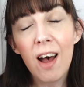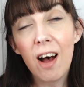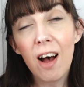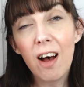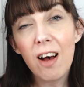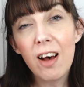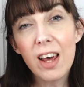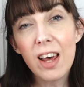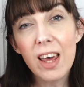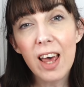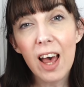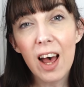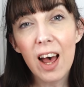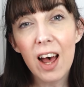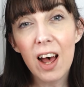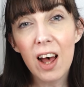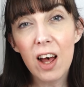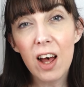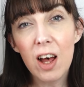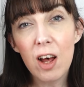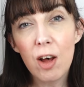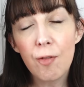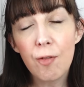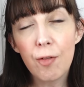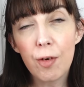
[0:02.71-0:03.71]
I
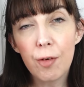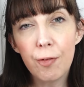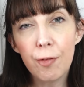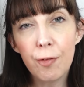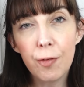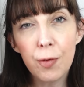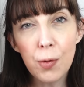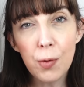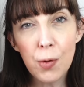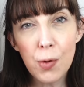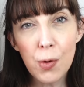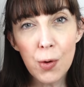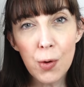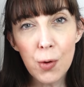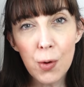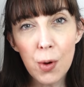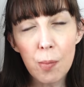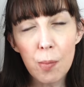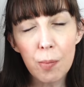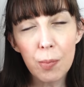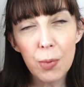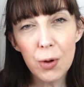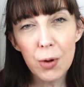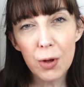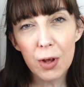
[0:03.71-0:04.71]
have
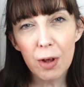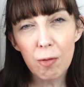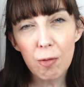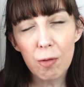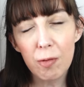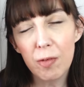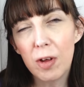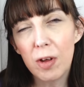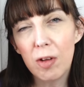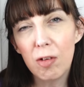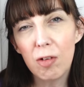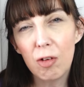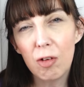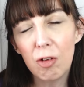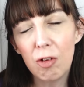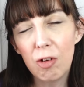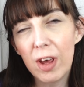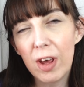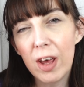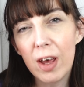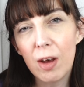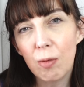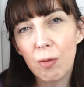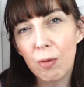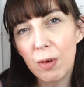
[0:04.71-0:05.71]
4 book reviews to
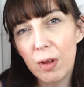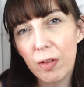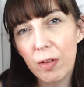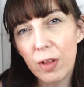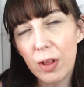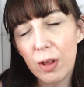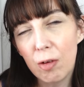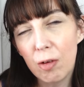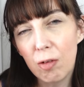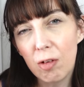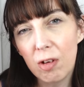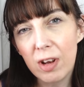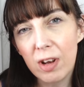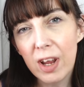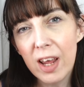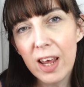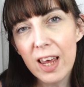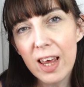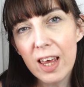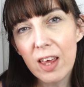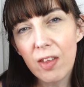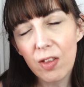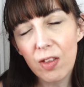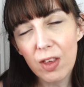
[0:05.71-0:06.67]
share with you today.